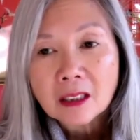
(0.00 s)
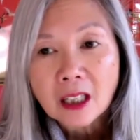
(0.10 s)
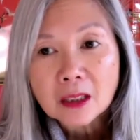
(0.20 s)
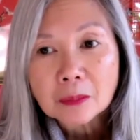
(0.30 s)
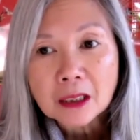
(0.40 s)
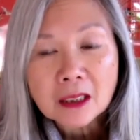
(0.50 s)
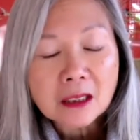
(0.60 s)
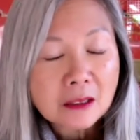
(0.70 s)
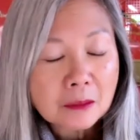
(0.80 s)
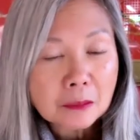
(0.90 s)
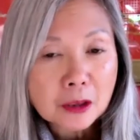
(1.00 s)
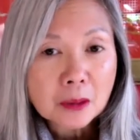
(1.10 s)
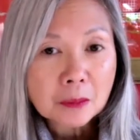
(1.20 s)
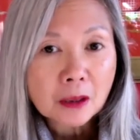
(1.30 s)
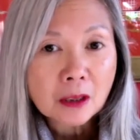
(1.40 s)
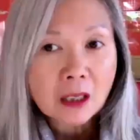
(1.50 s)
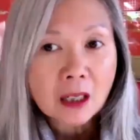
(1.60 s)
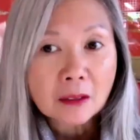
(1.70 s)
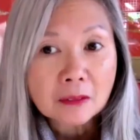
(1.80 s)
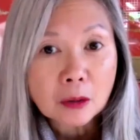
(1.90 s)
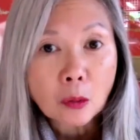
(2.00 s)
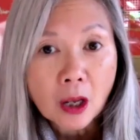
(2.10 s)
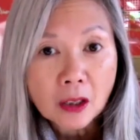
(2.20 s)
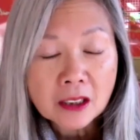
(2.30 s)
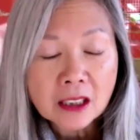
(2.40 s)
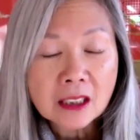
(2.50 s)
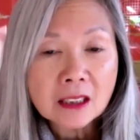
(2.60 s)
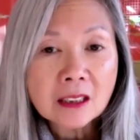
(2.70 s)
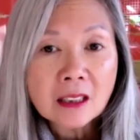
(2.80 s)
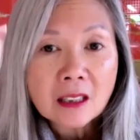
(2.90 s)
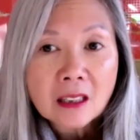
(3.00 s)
Cosmic principle of equality,